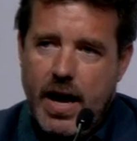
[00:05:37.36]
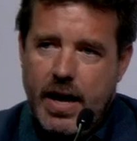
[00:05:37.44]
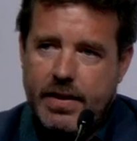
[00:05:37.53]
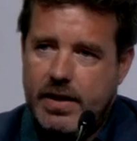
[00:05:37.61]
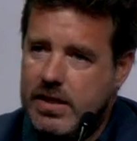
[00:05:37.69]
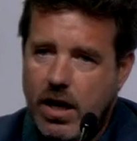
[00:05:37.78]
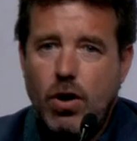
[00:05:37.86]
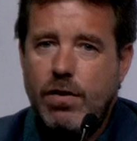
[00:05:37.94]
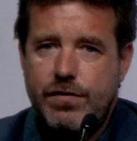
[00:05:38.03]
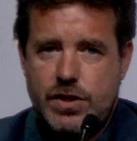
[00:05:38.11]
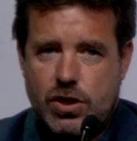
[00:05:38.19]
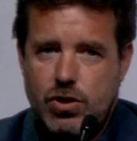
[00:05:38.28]
there's a lot
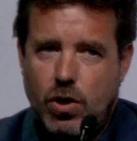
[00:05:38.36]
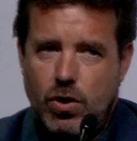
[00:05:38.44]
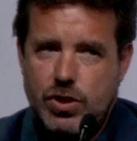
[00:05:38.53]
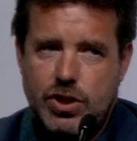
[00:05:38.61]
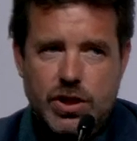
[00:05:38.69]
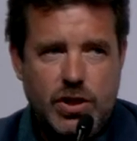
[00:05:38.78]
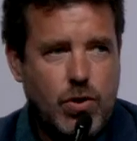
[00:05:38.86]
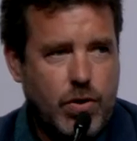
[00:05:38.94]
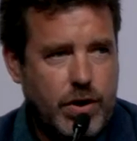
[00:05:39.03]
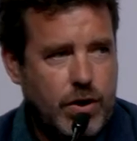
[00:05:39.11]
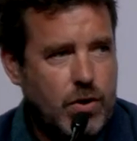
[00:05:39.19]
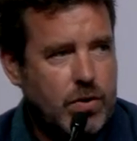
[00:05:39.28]
of technology
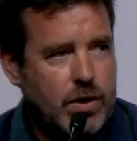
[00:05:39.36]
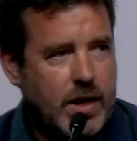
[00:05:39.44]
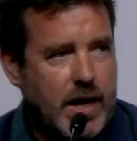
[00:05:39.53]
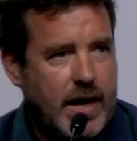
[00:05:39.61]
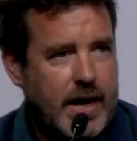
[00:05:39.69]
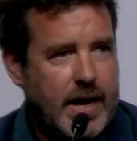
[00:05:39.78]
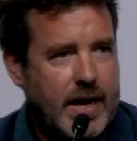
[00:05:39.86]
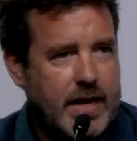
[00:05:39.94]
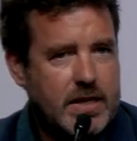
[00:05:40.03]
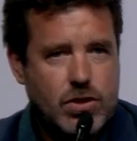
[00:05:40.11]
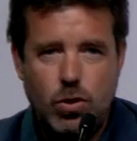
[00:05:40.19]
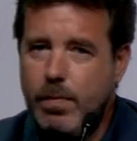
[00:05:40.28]
going on, uh,
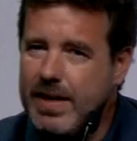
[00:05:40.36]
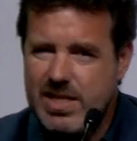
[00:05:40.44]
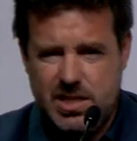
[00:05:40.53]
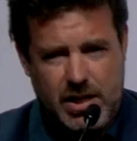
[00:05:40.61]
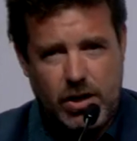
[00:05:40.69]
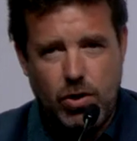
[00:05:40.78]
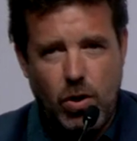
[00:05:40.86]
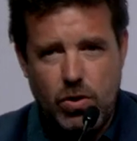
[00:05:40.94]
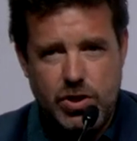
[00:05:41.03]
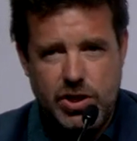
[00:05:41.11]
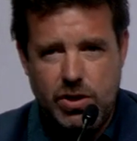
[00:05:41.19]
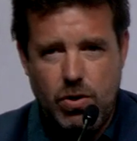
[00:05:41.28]
so much
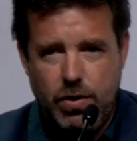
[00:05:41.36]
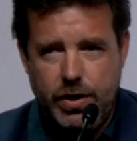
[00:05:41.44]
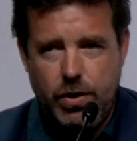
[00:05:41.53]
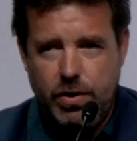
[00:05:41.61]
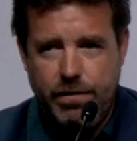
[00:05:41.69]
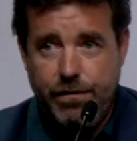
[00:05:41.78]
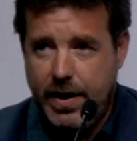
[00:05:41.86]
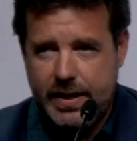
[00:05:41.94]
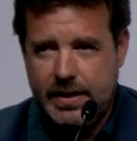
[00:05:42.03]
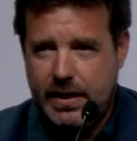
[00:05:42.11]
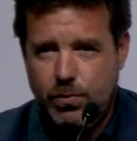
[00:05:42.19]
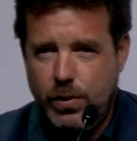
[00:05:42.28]
technology going on, in fact,
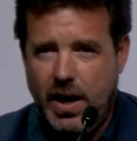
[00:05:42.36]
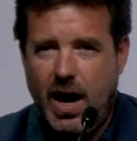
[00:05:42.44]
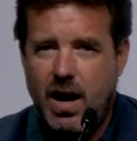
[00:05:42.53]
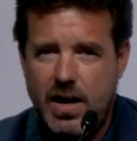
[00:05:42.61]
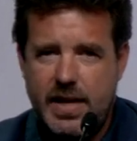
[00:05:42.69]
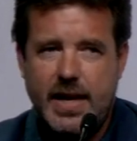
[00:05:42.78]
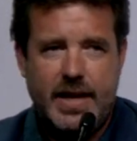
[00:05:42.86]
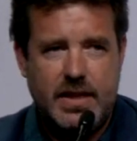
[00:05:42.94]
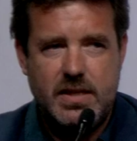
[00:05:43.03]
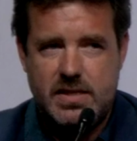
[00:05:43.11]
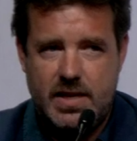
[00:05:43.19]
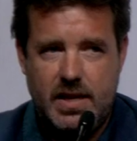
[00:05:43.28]
that we hardly can
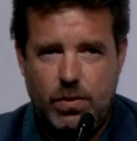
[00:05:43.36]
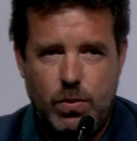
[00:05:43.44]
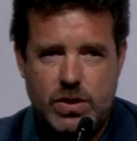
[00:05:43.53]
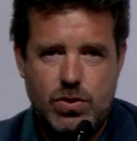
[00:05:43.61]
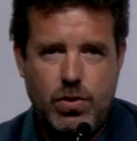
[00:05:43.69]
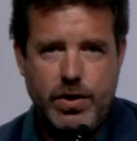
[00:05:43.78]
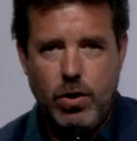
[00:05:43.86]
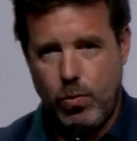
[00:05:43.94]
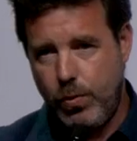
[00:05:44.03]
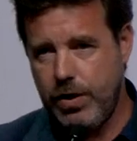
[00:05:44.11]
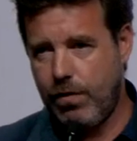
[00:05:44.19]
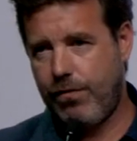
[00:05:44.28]
understand what's going on.
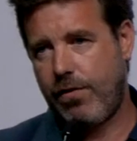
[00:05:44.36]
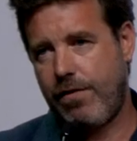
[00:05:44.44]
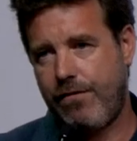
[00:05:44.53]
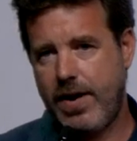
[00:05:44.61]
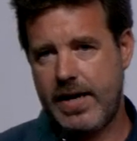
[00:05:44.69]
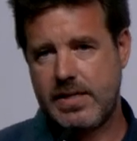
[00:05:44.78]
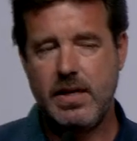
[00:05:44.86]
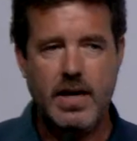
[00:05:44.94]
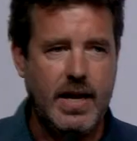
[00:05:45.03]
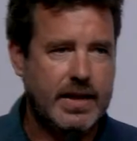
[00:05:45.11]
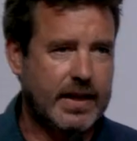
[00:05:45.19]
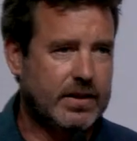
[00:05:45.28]
We know for a fact
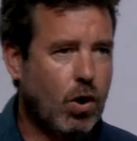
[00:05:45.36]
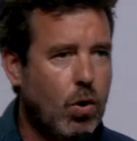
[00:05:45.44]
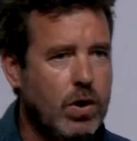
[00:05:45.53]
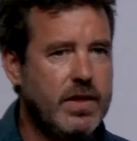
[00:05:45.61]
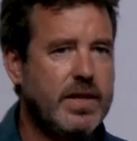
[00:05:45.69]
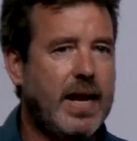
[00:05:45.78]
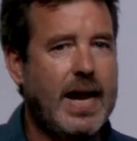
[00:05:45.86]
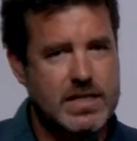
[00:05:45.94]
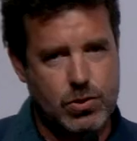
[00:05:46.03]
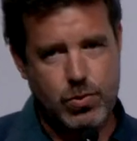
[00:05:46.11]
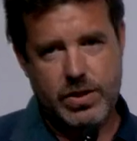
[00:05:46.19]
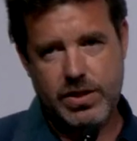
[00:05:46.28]
that only in the
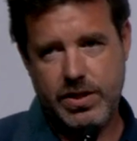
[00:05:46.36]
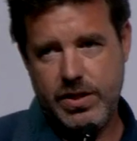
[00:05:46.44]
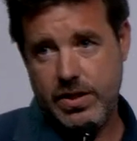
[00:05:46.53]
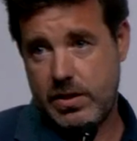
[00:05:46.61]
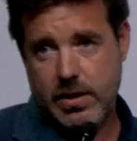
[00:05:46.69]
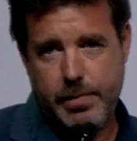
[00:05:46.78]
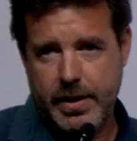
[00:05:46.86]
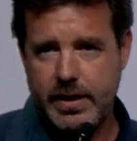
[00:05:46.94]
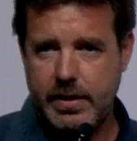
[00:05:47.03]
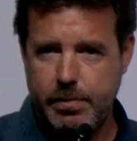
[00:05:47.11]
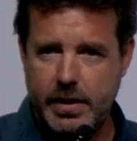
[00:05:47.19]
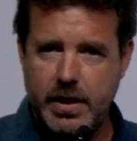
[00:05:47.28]
last twenty years, I mean, at
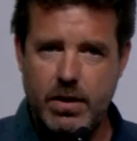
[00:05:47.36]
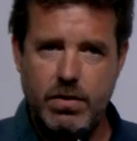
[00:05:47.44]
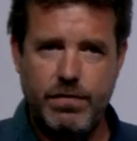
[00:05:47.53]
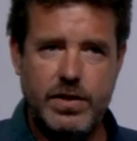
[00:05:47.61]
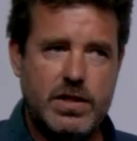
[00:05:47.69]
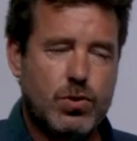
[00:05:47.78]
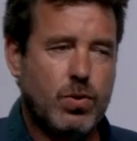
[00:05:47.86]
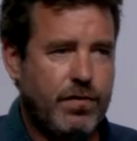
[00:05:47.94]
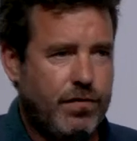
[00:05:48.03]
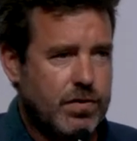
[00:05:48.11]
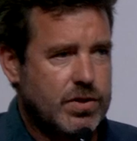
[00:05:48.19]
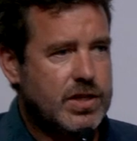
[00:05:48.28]
the beginning of this
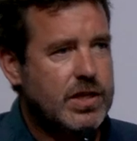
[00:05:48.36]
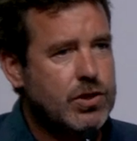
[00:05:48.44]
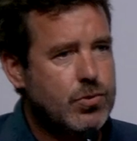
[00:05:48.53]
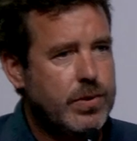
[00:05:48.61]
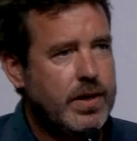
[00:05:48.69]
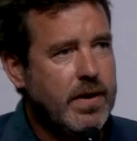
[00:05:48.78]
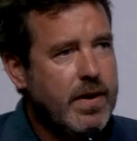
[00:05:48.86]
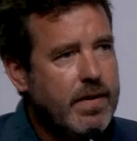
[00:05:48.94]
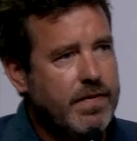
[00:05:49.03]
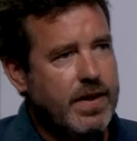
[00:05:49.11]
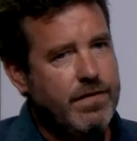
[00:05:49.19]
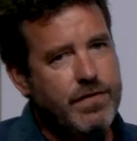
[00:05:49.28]
twenty-first century,
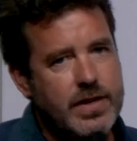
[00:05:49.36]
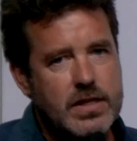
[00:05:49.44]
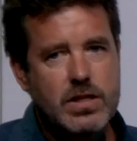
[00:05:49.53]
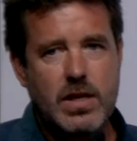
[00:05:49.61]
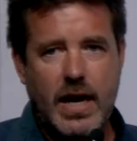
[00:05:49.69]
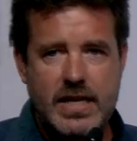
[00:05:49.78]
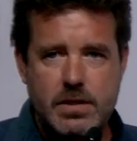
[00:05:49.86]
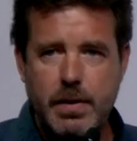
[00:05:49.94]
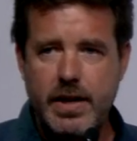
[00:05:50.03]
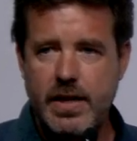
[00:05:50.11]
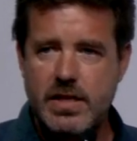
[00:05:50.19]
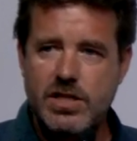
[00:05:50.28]
there have been as
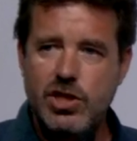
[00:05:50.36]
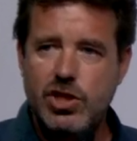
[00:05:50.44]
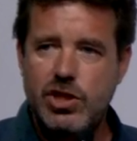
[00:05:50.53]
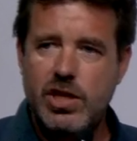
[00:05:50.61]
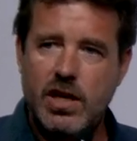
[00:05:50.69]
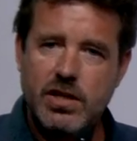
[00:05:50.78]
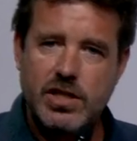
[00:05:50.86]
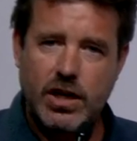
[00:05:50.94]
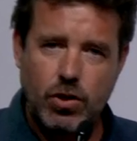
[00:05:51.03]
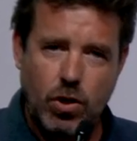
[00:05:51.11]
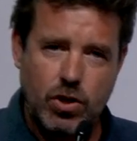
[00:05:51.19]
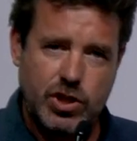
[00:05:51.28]
many as digital and
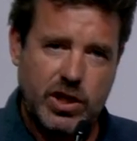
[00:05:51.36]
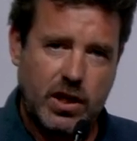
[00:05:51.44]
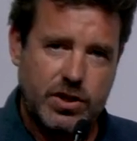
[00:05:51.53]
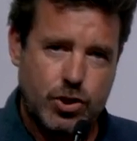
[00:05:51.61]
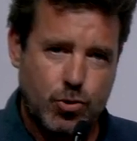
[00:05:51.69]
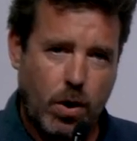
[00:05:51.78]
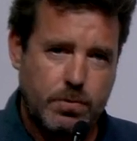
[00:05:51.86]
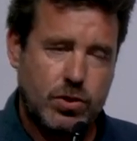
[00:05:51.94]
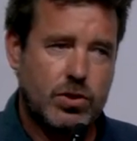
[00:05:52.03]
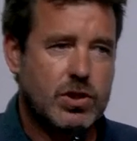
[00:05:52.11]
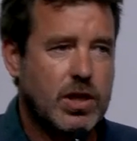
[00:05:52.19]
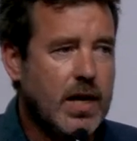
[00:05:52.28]
technological
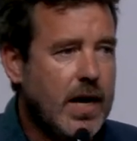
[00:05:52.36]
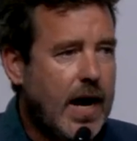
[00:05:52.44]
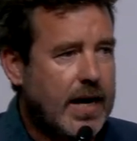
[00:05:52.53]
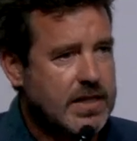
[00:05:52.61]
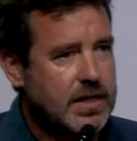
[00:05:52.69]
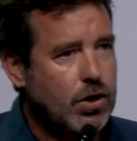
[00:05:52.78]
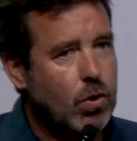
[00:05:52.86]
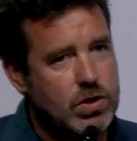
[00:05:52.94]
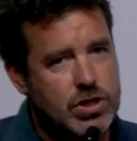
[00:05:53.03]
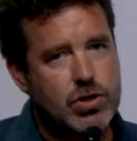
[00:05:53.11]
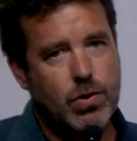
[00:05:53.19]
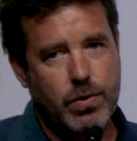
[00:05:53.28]
disruptions as in all
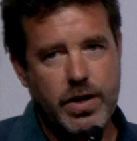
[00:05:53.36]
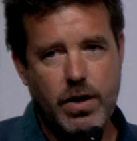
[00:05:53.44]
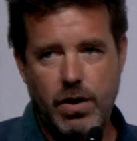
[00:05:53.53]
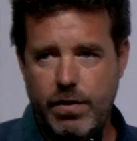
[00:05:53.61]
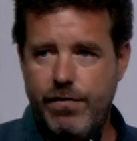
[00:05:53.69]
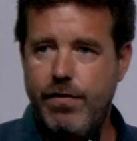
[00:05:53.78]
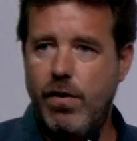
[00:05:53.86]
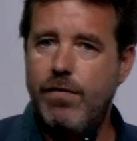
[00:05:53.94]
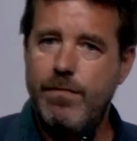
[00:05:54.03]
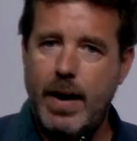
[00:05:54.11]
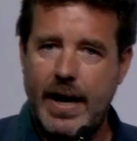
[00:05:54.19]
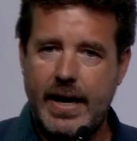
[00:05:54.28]
story of, of
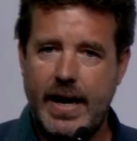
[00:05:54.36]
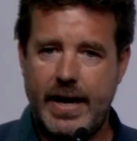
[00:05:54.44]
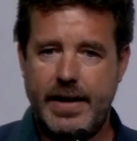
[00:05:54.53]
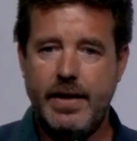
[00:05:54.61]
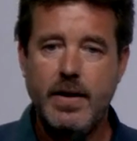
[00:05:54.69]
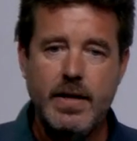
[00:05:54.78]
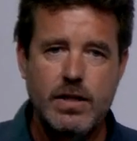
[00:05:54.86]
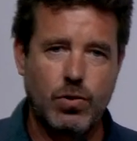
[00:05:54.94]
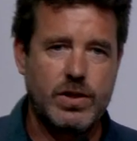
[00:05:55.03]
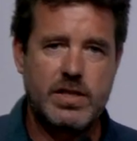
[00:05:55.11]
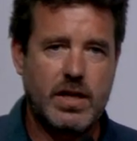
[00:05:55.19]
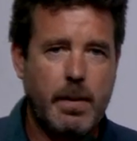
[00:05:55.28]
mankind. So
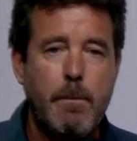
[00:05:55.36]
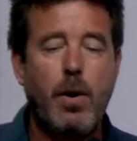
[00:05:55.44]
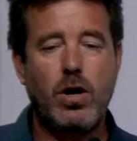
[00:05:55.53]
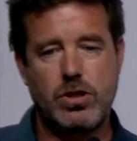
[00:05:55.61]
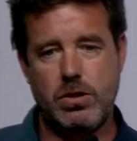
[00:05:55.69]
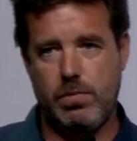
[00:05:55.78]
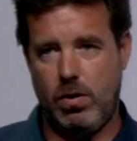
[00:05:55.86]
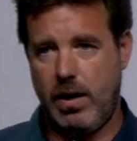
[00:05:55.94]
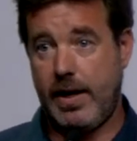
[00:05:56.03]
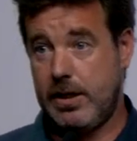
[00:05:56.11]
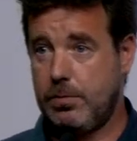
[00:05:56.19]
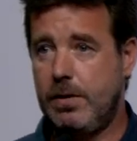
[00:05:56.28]
it's impossible,
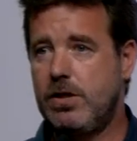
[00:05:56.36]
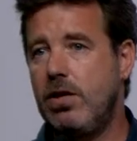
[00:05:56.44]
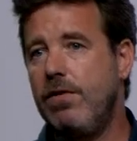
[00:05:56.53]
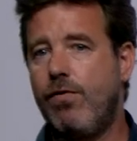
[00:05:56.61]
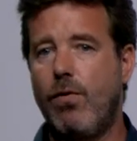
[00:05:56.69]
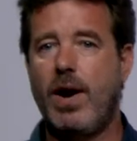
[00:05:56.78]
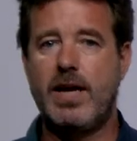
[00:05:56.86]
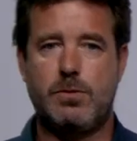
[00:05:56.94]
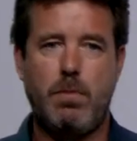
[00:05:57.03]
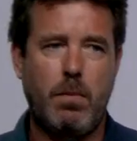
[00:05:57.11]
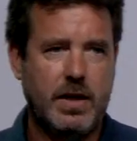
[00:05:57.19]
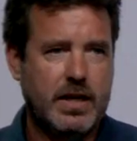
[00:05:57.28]
and especially for us,
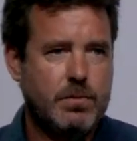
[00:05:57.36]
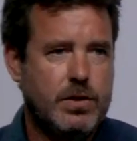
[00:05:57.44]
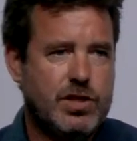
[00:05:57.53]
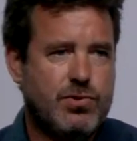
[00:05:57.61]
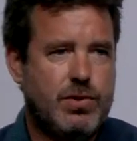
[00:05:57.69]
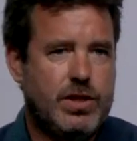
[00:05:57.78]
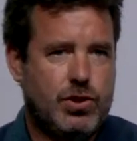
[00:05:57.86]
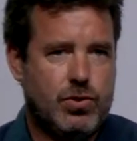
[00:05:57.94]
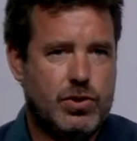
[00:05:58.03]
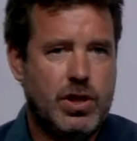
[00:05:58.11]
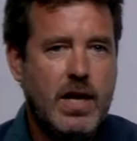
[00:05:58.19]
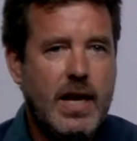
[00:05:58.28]
public
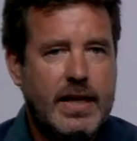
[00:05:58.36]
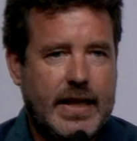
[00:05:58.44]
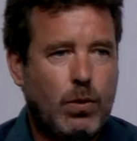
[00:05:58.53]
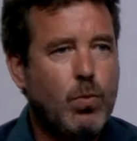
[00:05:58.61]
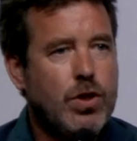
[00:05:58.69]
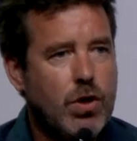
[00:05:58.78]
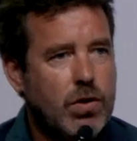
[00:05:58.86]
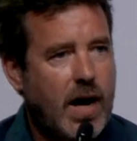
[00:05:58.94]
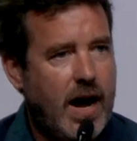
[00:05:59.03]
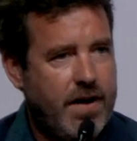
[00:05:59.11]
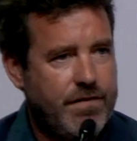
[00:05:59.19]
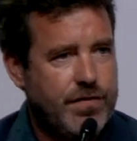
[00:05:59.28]
administrations, that we don't
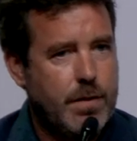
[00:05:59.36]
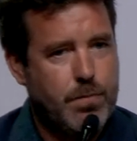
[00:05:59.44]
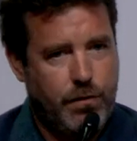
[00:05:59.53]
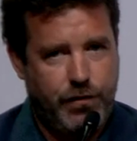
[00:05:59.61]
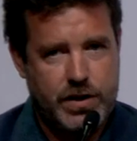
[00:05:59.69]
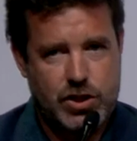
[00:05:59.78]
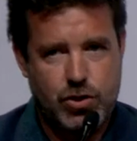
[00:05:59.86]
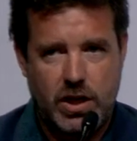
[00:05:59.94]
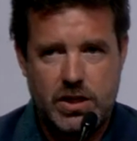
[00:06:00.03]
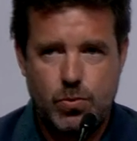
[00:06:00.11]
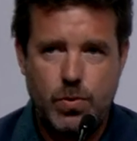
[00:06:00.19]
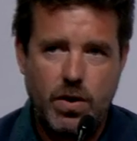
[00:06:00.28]
have the
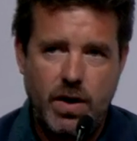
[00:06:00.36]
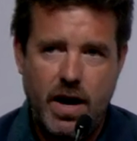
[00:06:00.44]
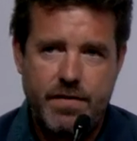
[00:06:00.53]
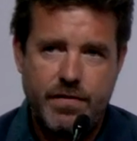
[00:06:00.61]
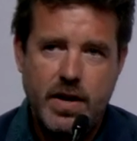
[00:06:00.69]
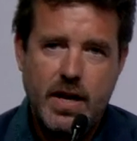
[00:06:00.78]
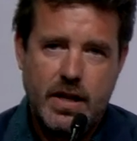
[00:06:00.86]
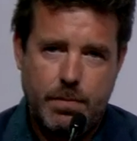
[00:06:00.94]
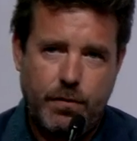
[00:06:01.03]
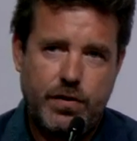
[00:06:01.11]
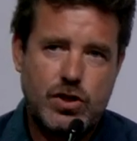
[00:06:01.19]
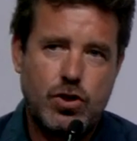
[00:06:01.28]
professionals, we don't have the
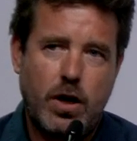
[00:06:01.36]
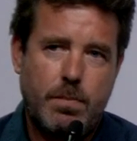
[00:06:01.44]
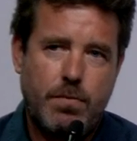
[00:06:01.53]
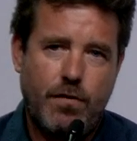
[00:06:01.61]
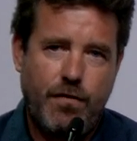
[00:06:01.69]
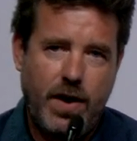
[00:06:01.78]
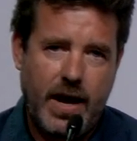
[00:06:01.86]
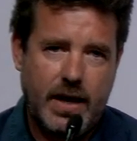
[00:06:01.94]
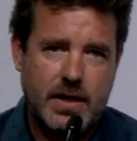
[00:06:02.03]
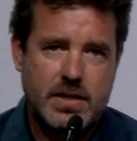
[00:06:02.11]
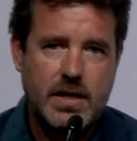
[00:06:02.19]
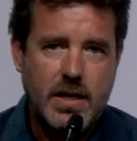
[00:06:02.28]
professional
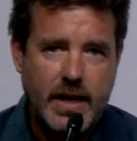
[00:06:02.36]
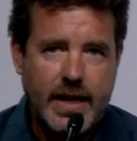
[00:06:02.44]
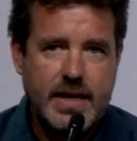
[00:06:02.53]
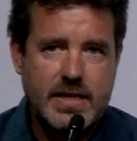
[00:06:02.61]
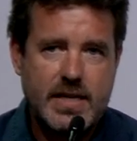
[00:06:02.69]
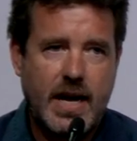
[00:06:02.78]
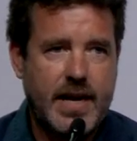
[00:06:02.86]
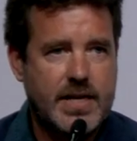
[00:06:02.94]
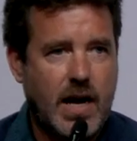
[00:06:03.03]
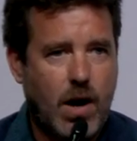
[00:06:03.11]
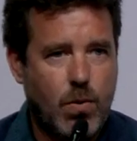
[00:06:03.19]
profiles inside our